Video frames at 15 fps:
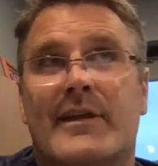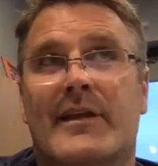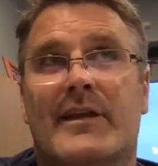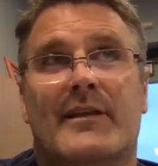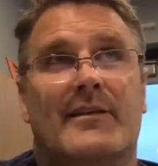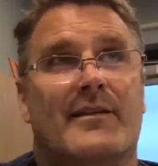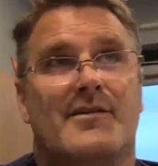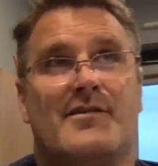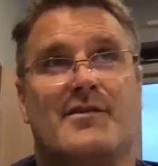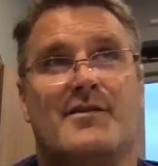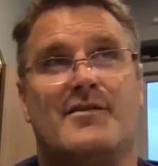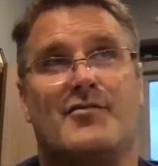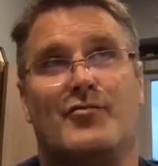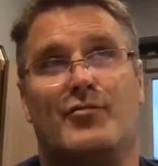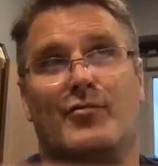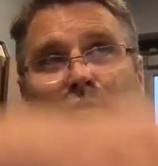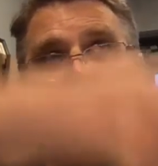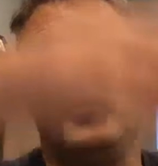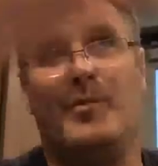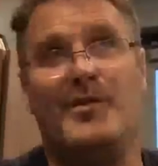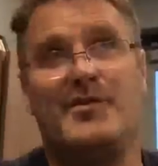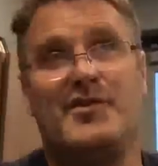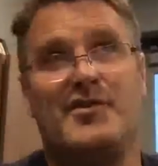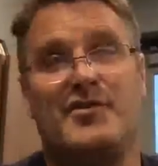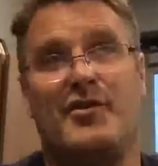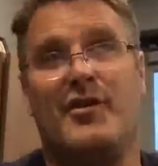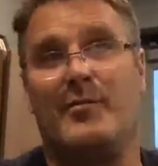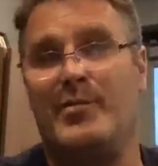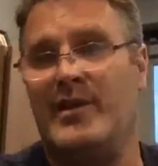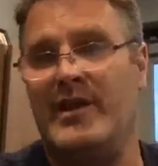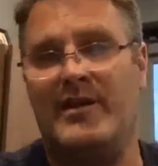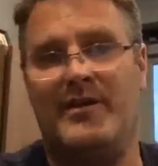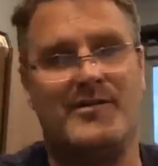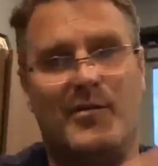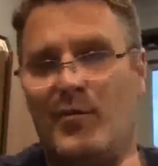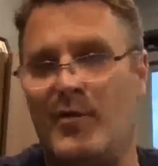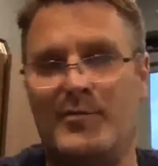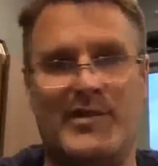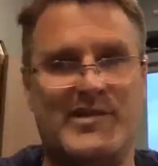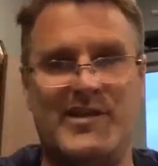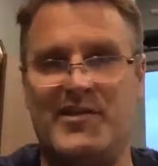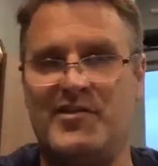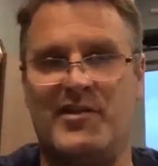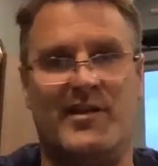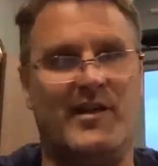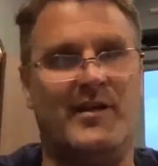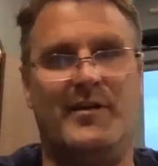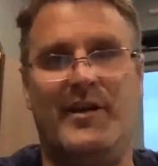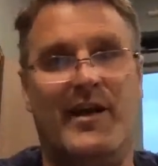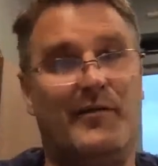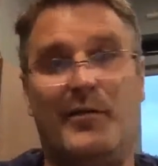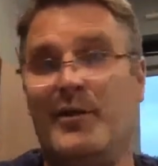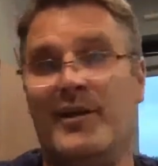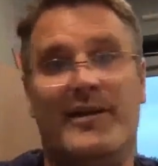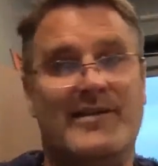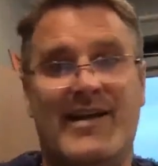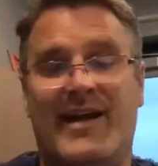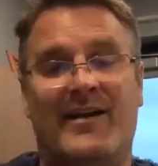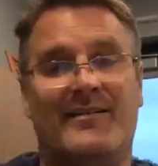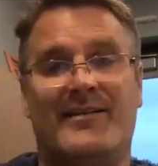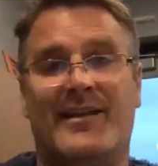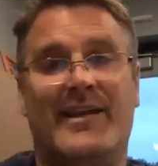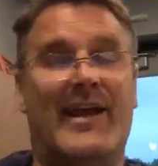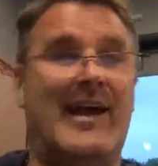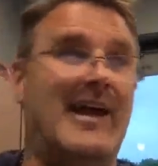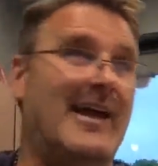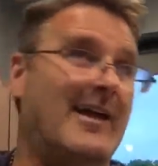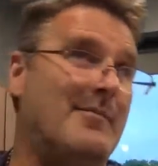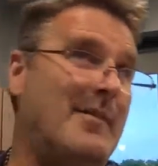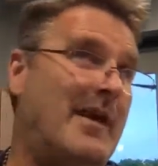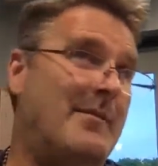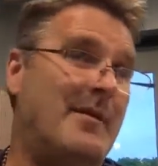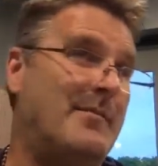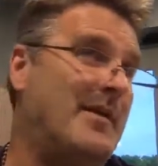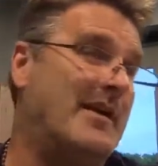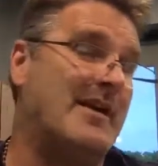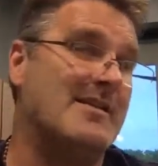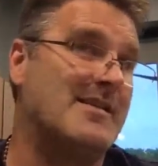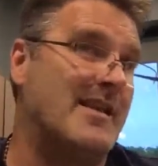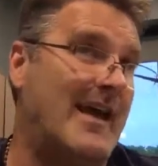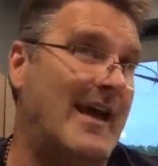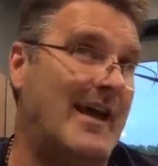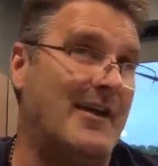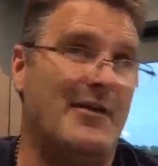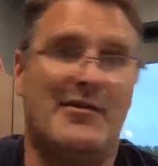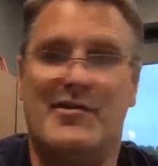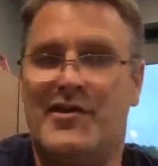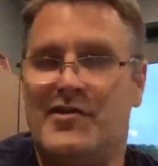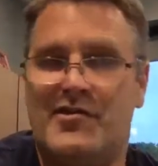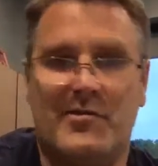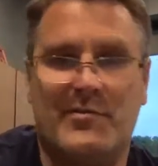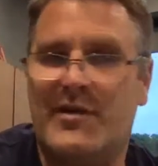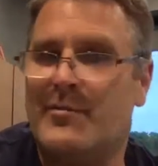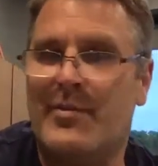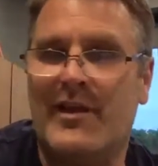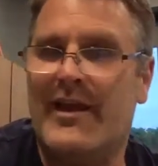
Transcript: there's a whole bunch of strong players in one position and you have a really talented guy and maybe because of that you teach him to play